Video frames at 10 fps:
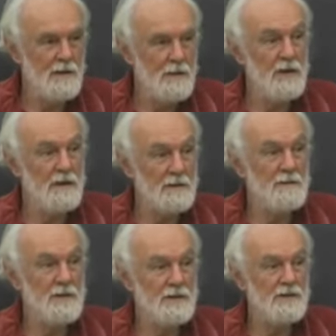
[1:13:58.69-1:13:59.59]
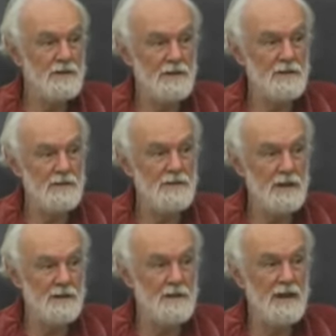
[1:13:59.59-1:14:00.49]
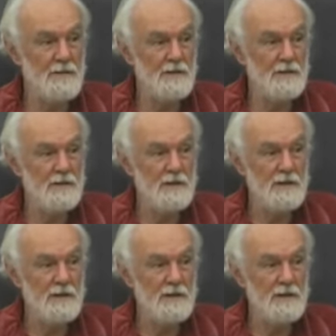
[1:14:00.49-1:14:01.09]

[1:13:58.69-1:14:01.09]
a world in which associated labor.